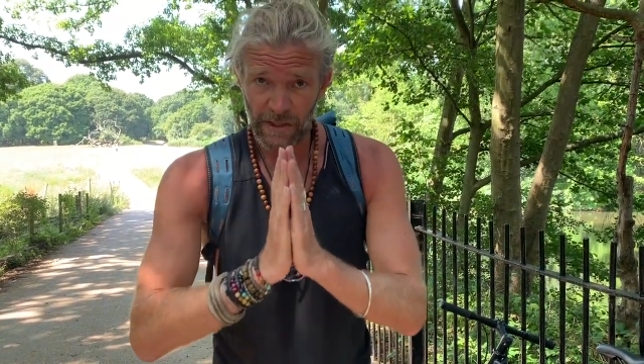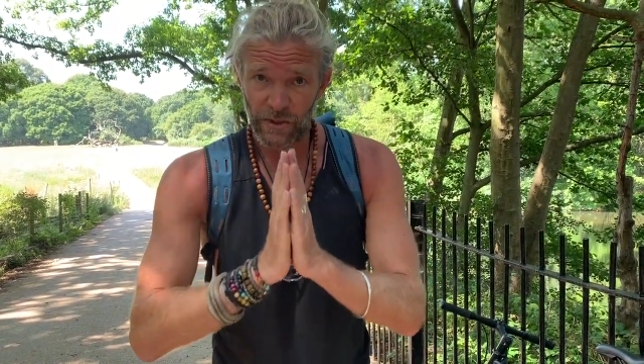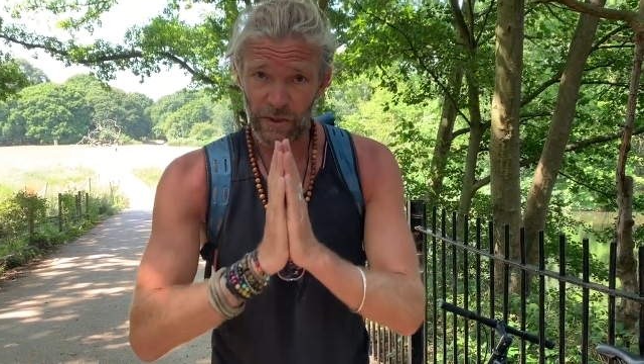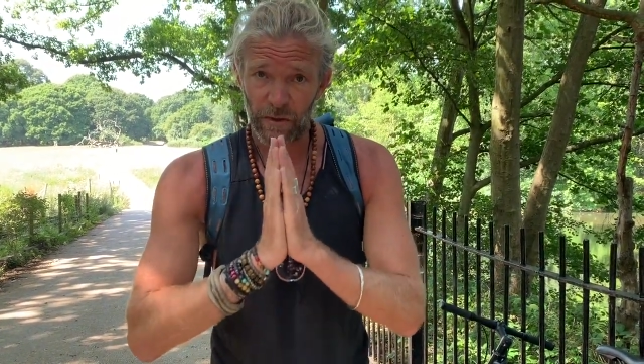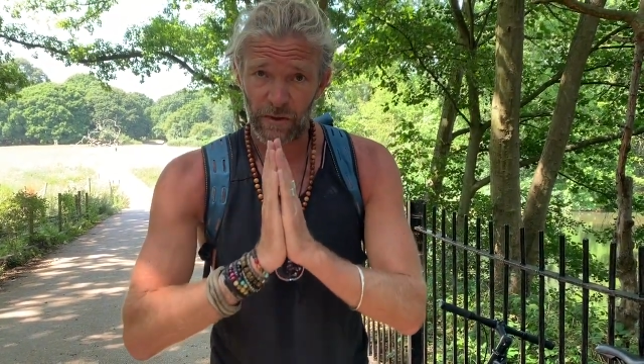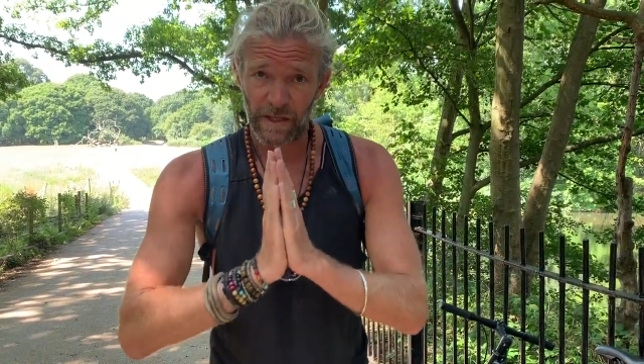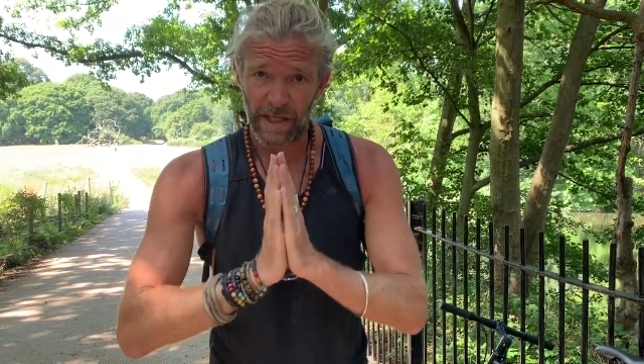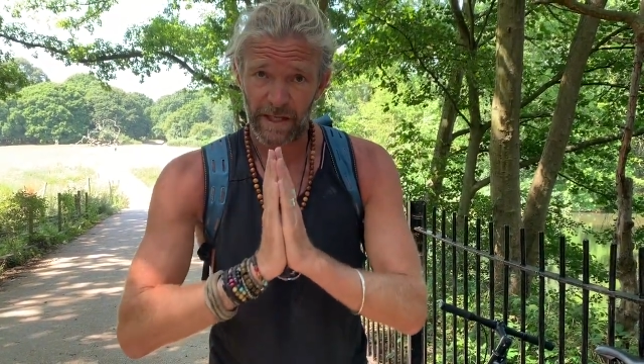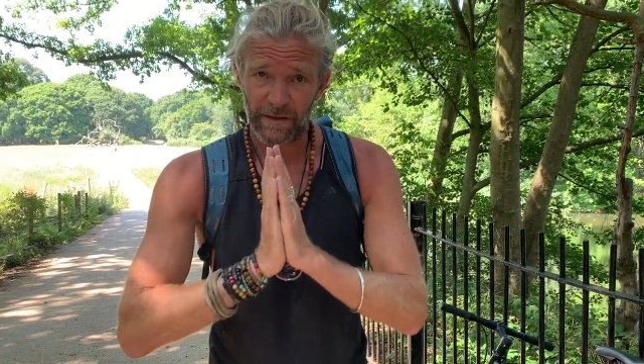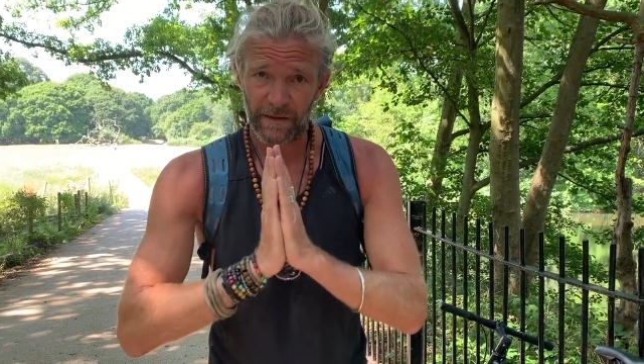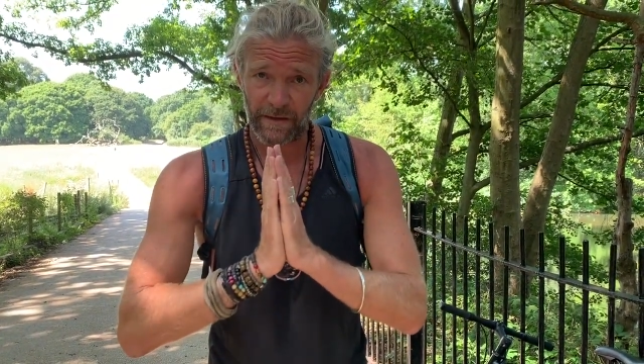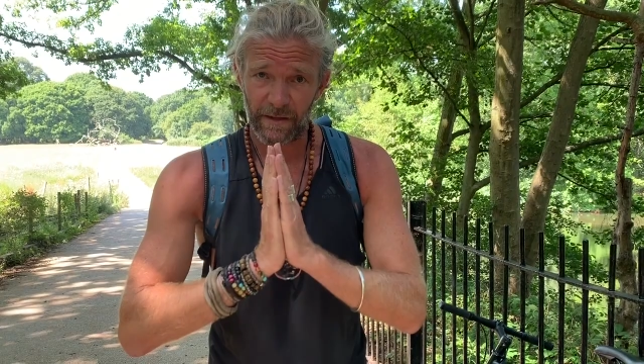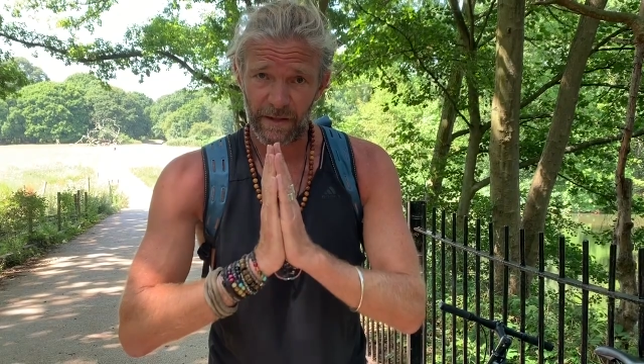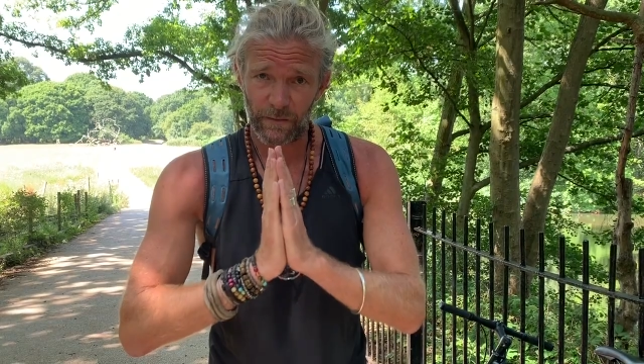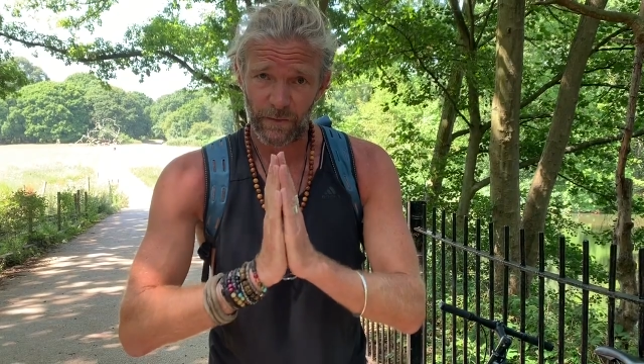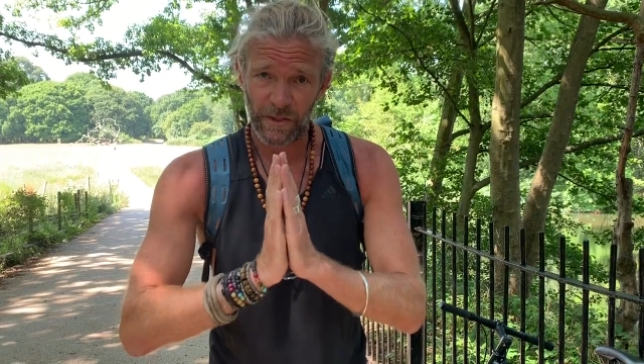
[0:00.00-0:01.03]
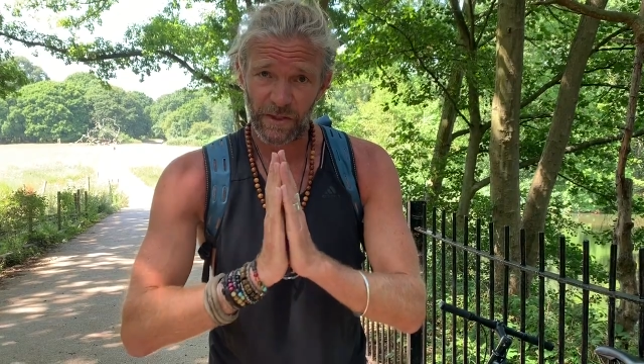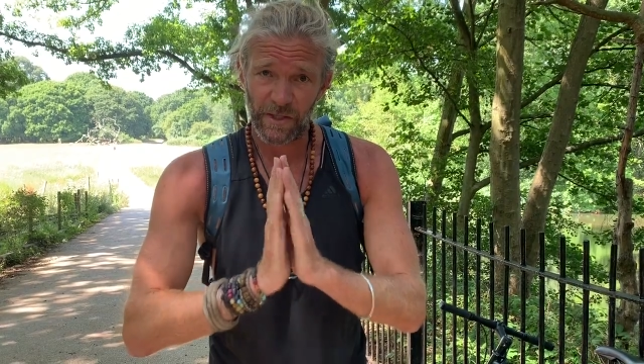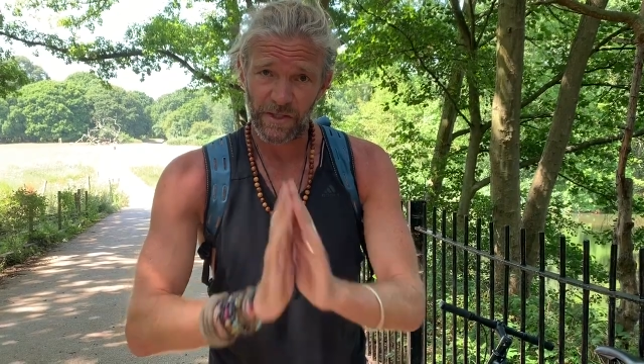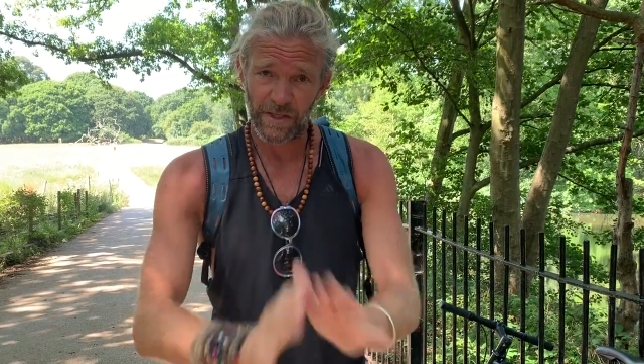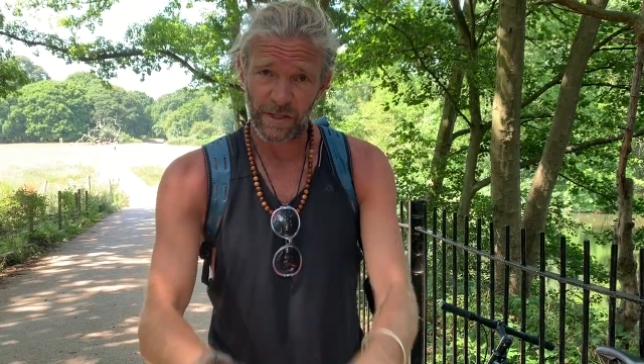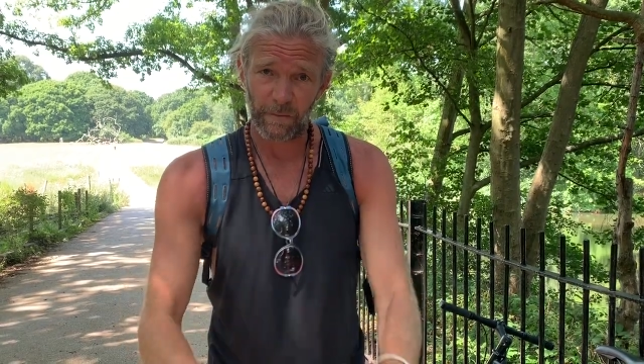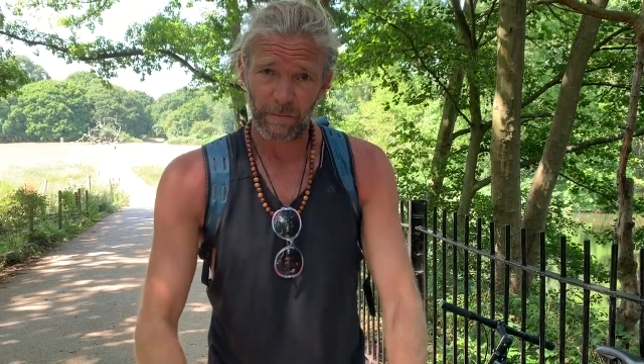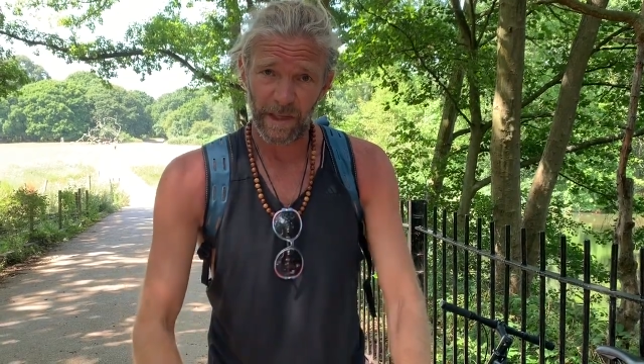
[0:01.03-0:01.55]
John Anthony Richardson